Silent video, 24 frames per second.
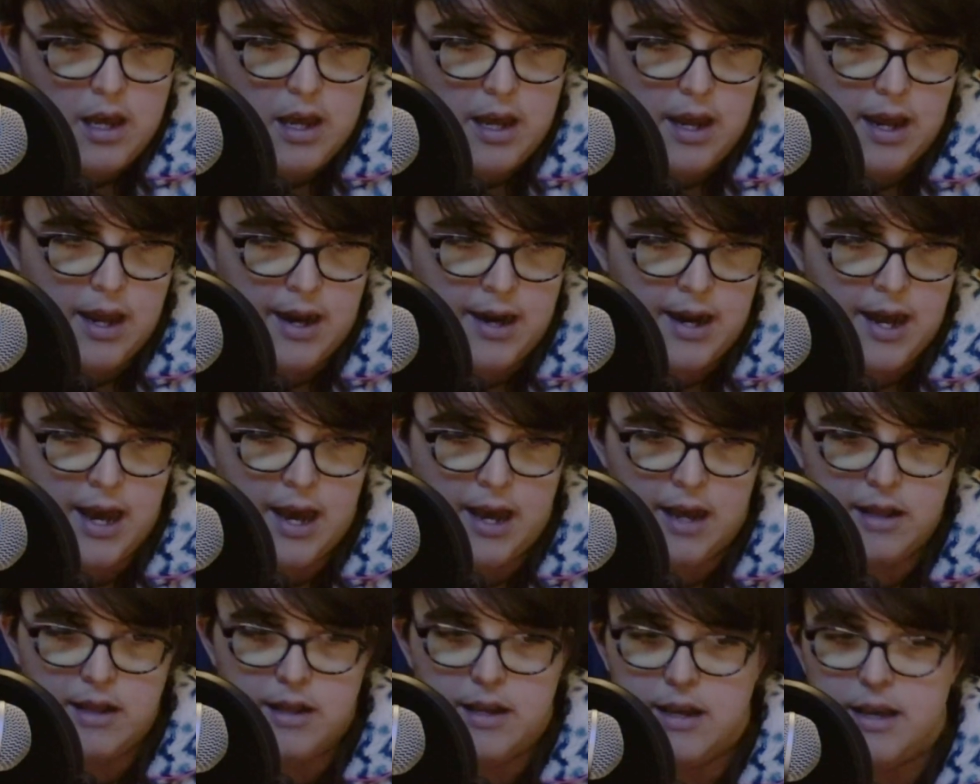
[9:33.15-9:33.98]
and
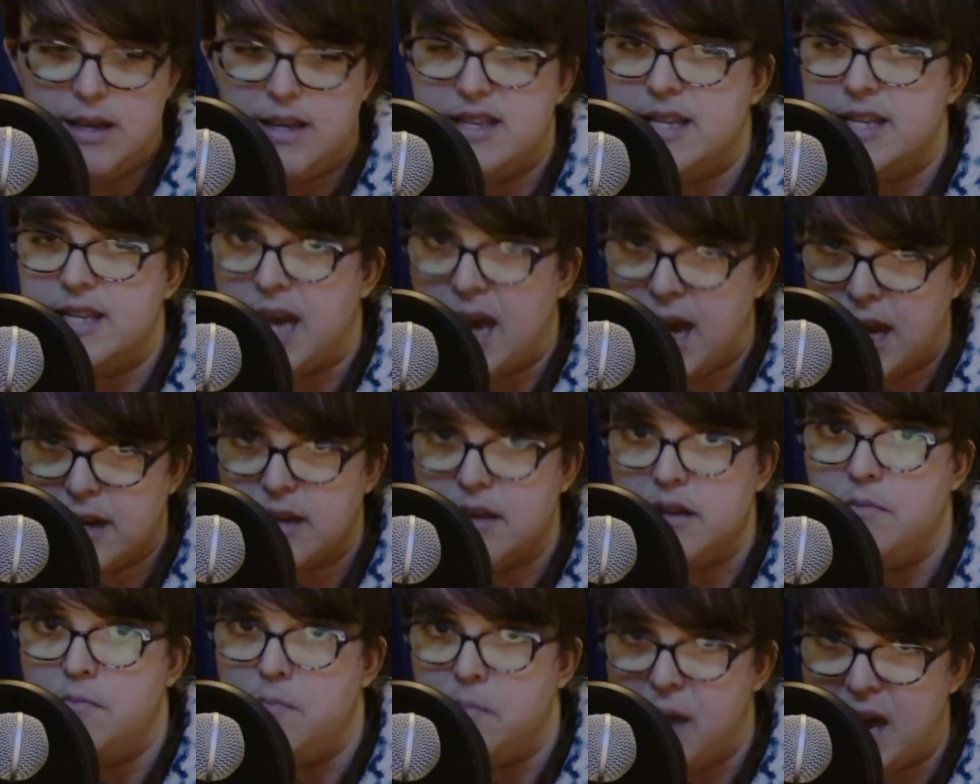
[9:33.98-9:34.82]
had the
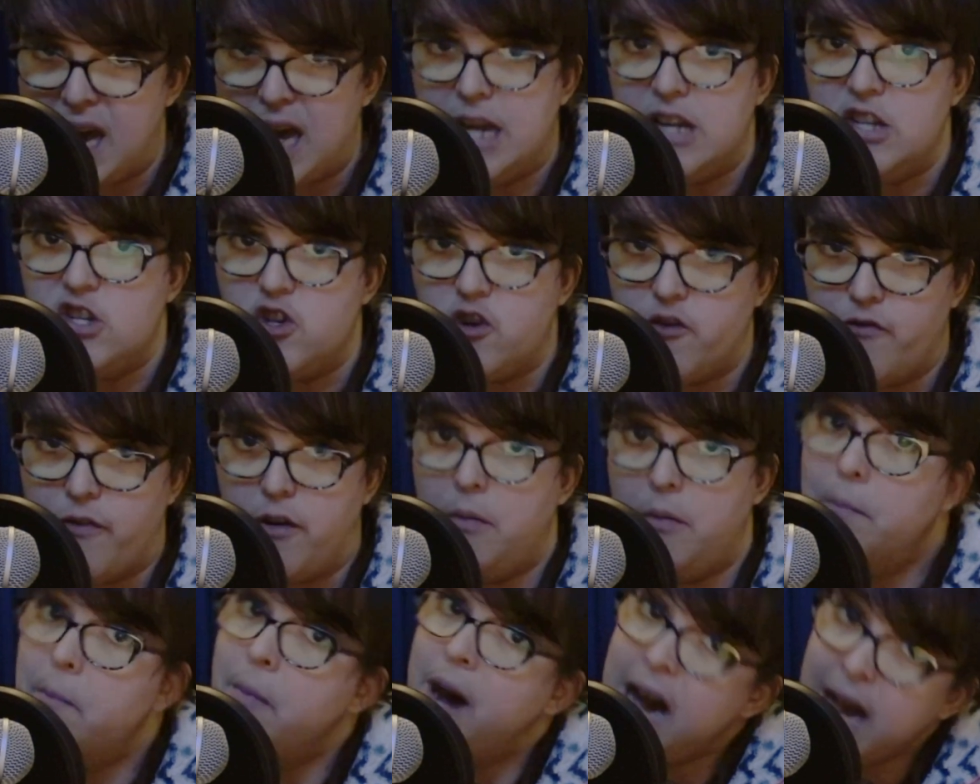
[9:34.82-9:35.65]
exact match for
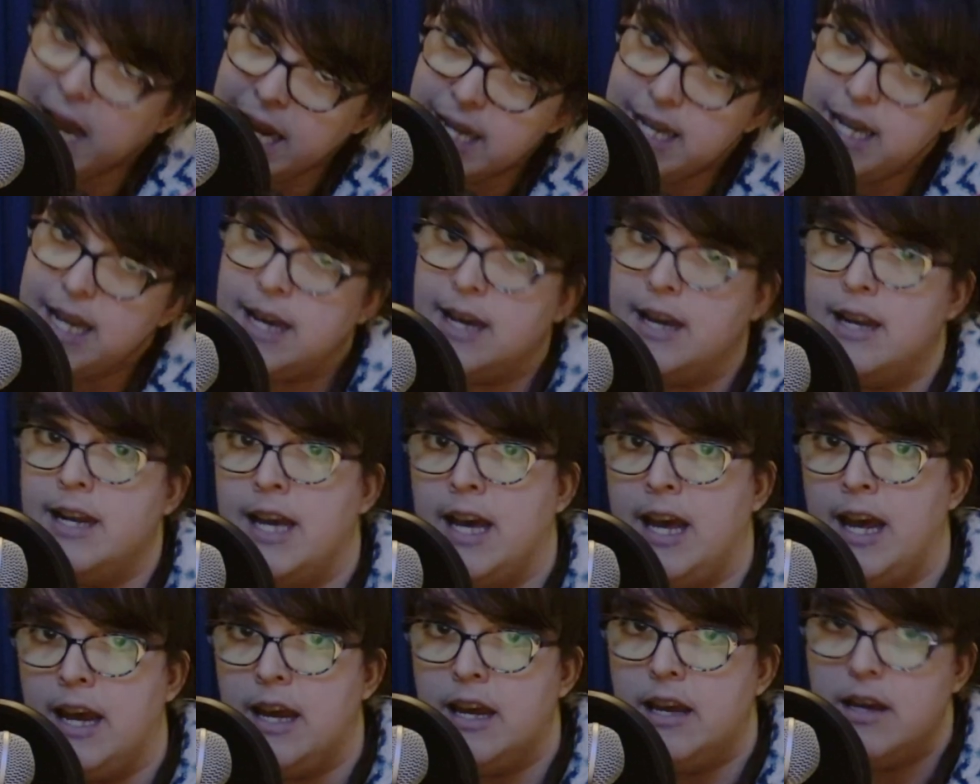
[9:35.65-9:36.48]
my
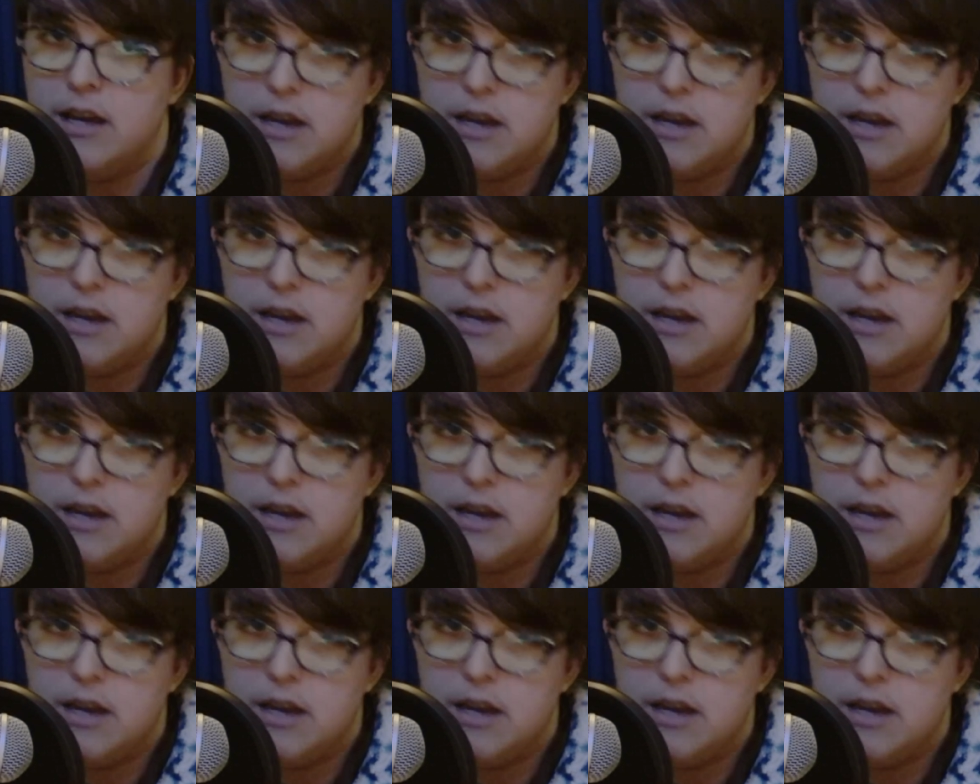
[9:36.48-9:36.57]
DNA.